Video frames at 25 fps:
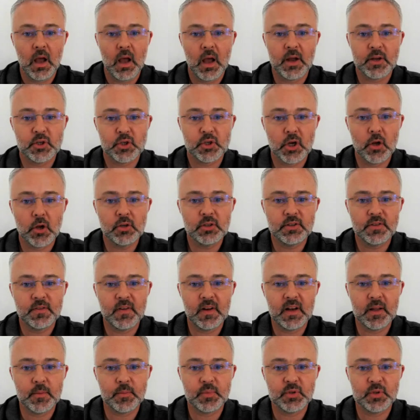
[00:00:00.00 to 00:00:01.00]
I chose
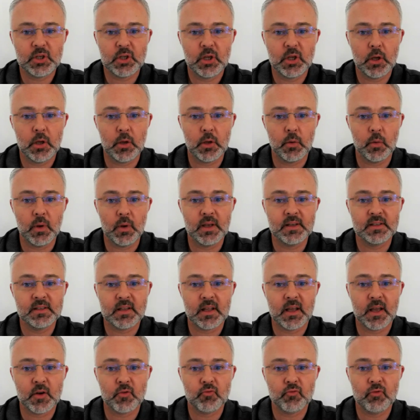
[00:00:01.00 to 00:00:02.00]
Philips Hue as
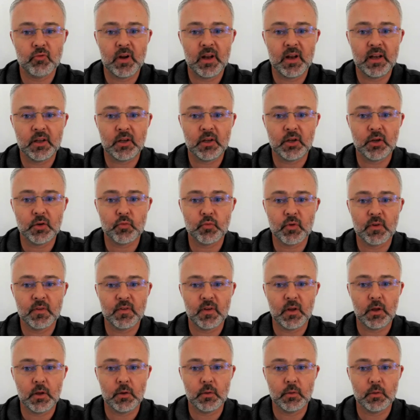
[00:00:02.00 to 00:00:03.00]
they had really good
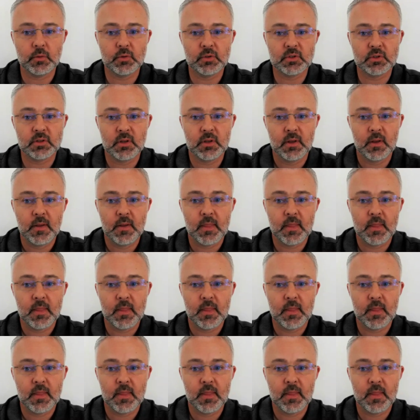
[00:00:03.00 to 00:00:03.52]
reviews.